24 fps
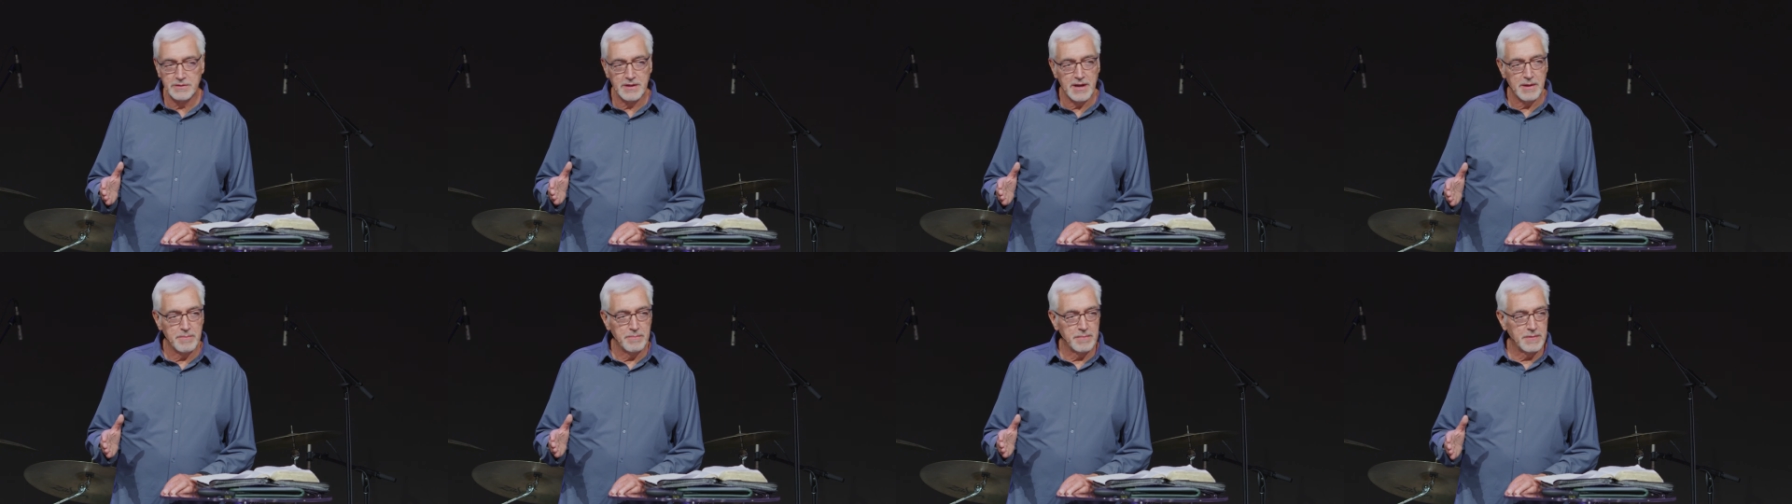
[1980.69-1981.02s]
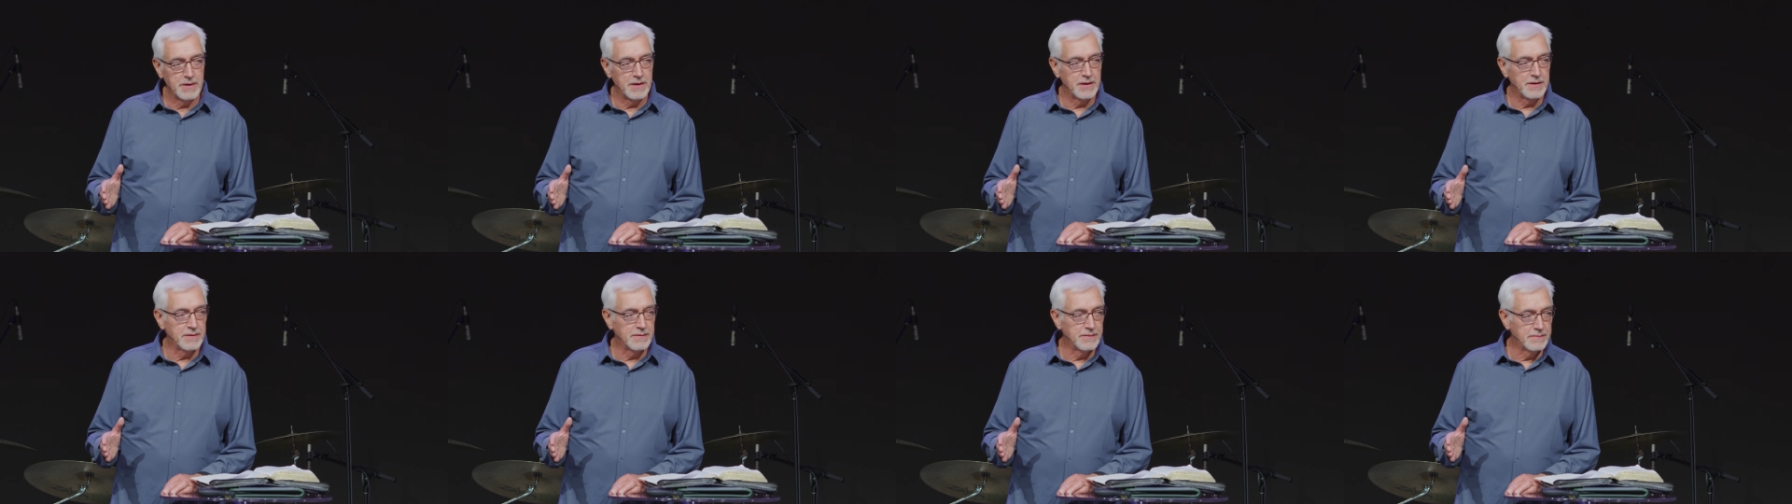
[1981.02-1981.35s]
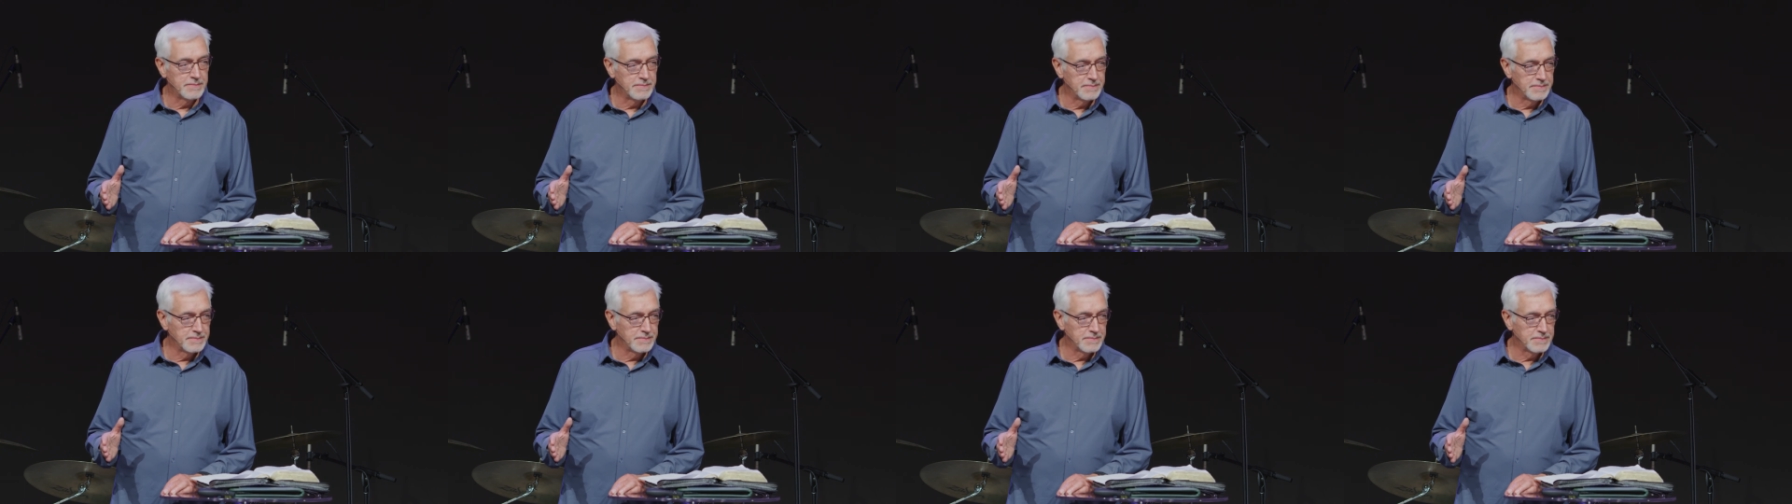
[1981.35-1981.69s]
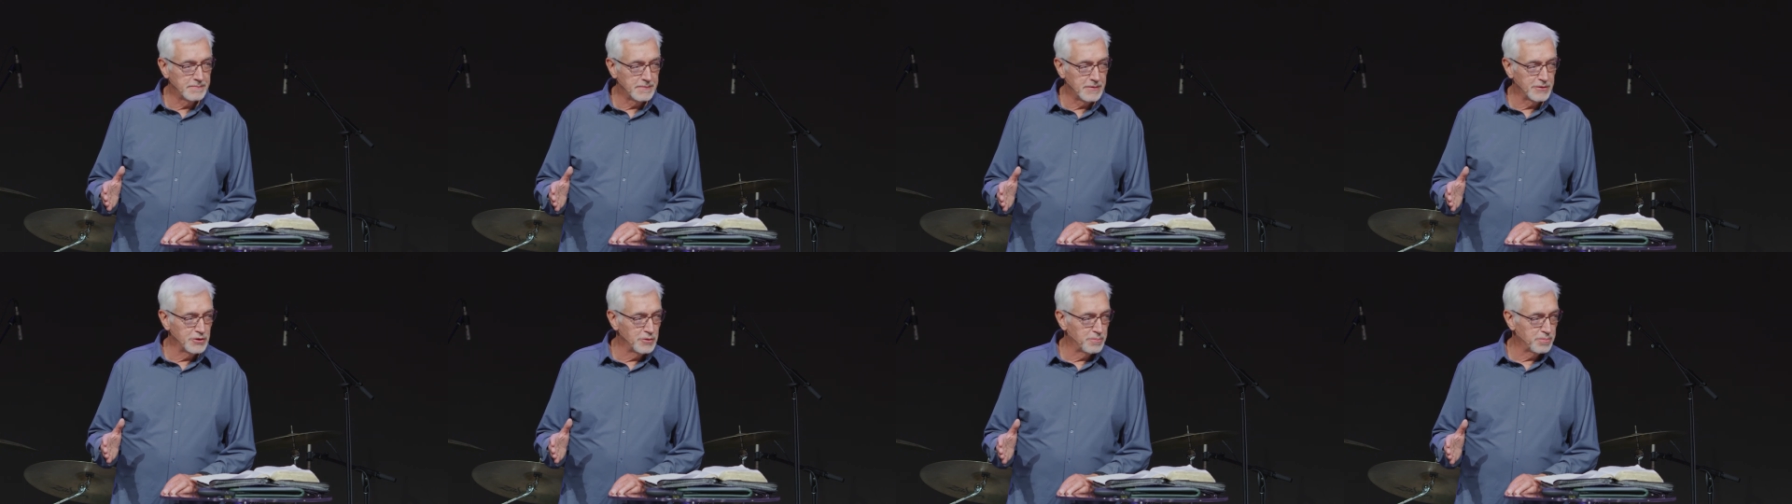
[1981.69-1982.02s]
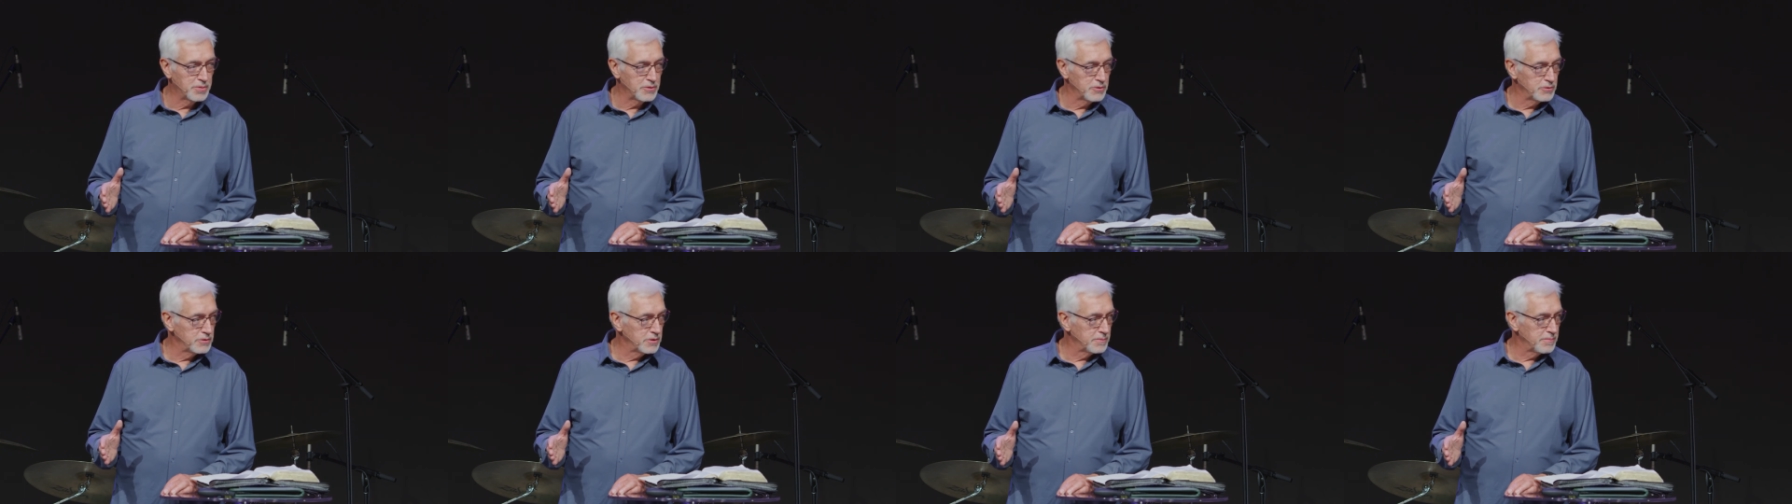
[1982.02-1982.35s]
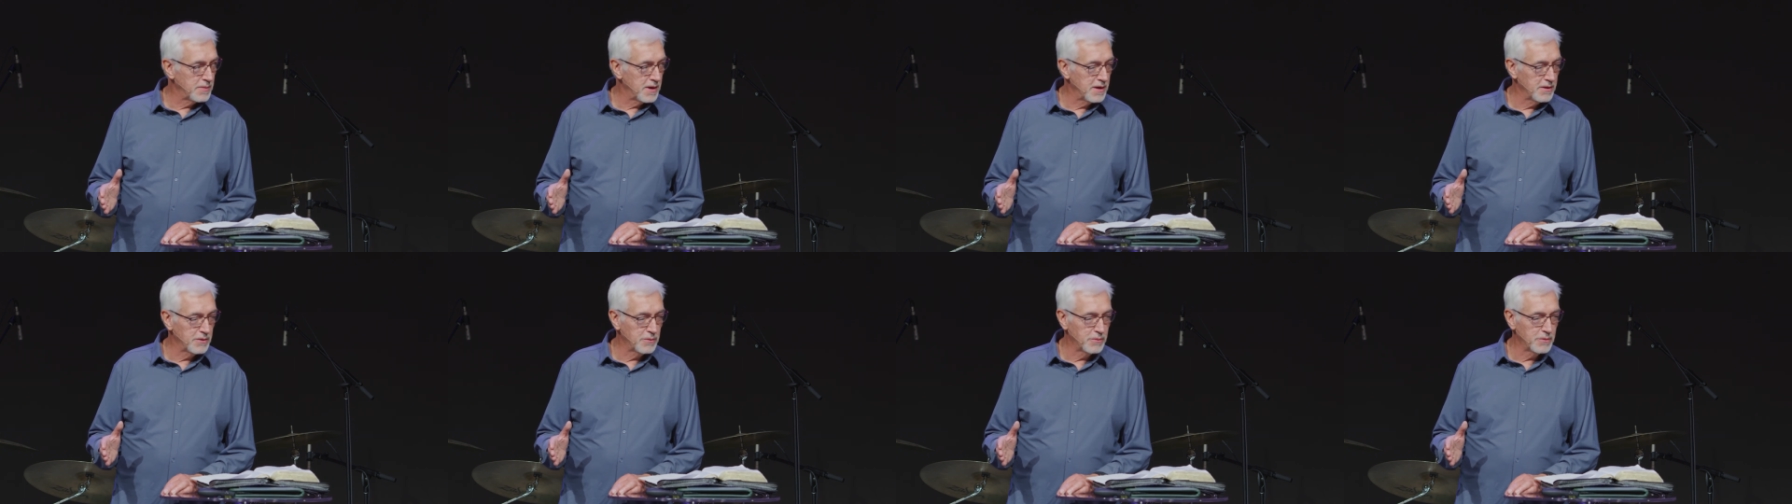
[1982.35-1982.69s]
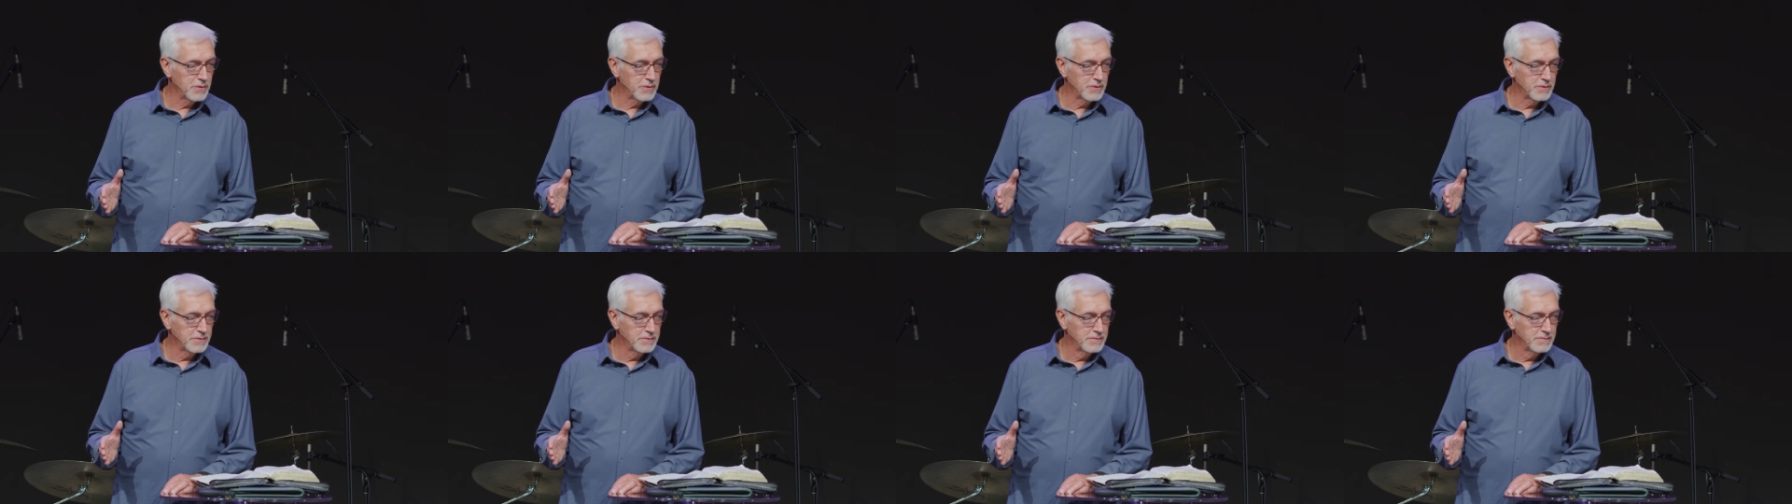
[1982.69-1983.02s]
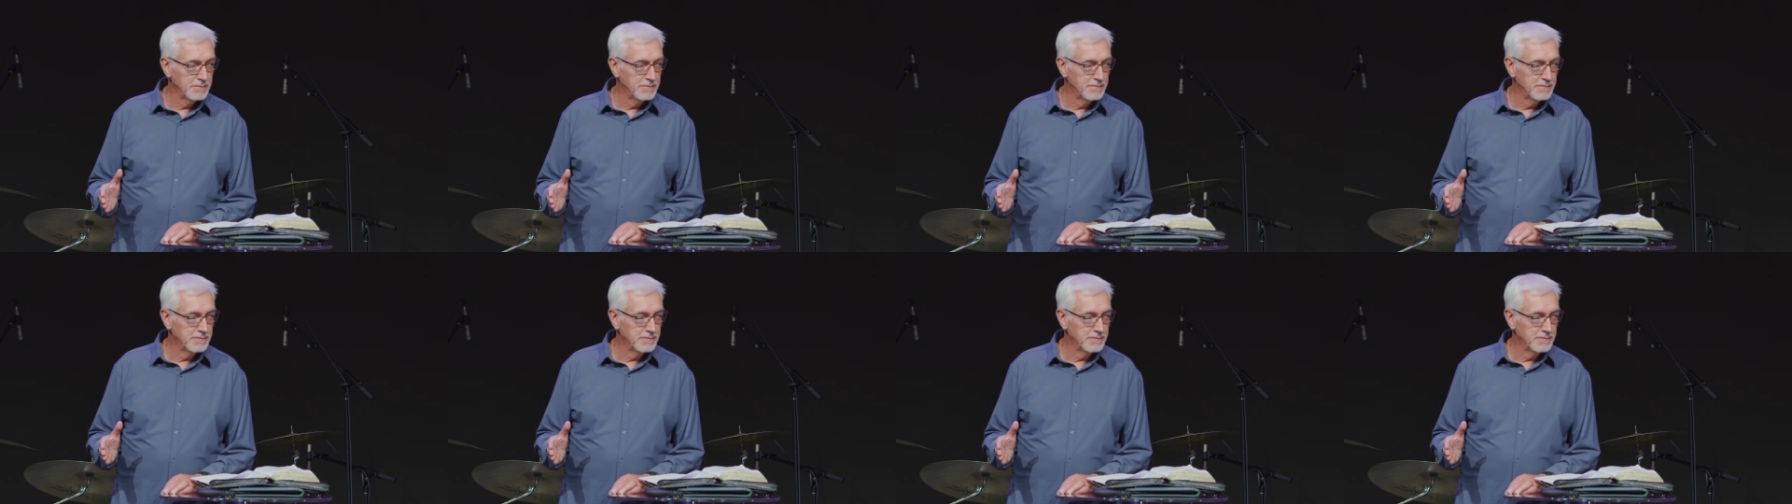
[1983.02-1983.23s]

that mean? Are you polluted by the world?